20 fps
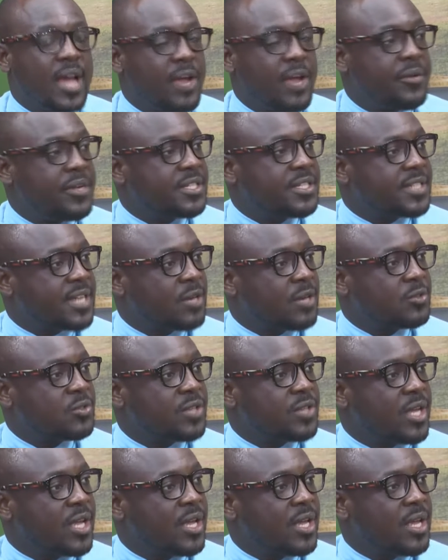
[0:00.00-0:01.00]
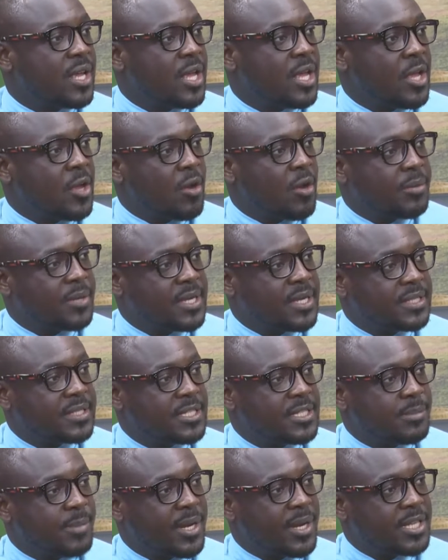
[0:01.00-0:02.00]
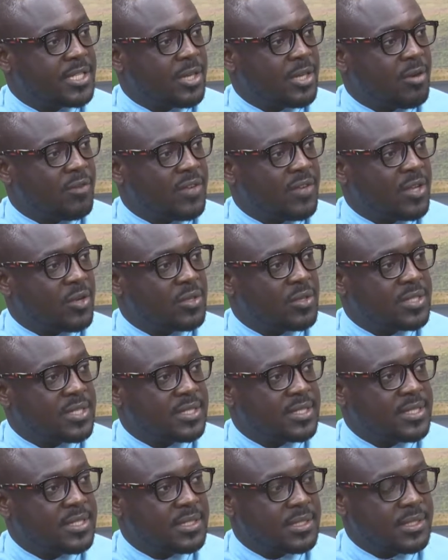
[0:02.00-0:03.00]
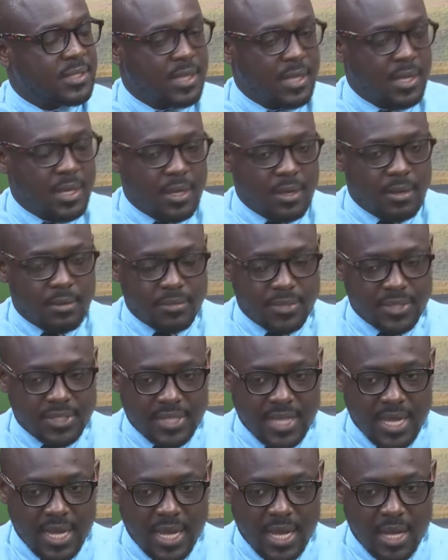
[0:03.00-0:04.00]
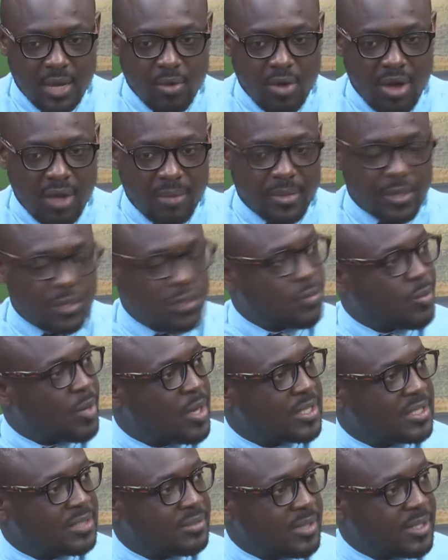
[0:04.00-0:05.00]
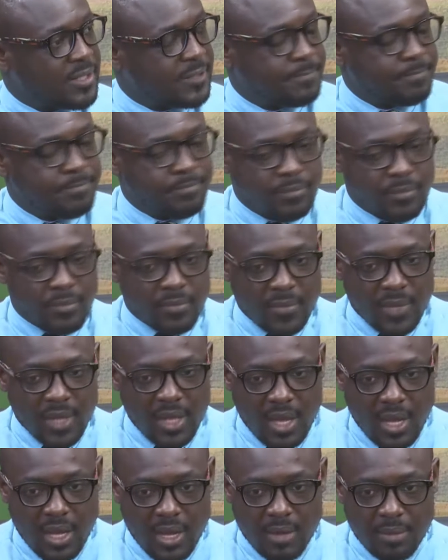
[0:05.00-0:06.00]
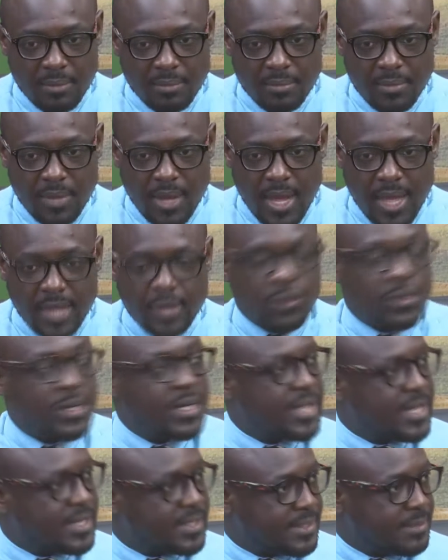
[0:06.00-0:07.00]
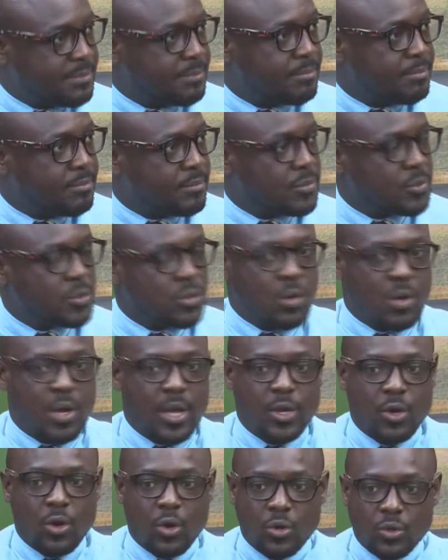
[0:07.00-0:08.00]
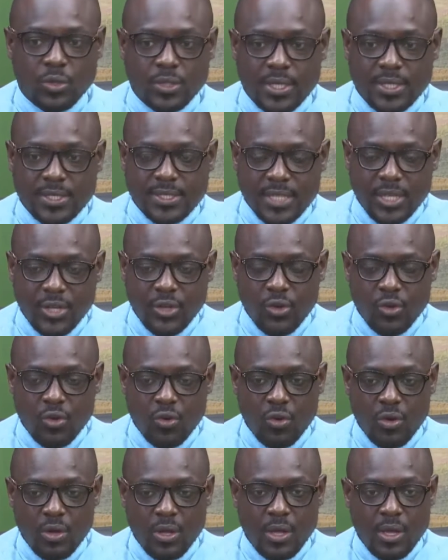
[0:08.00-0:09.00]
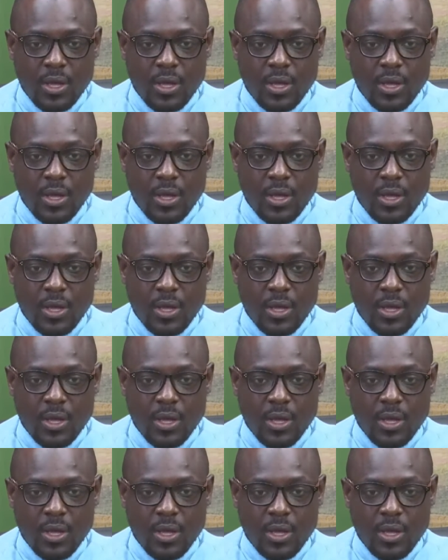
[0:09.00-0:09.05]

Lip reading: reached out to the communications manager of Legon Cities, Mr. Kwame Jumwajuman. I couldn't get him, so I called the CEO,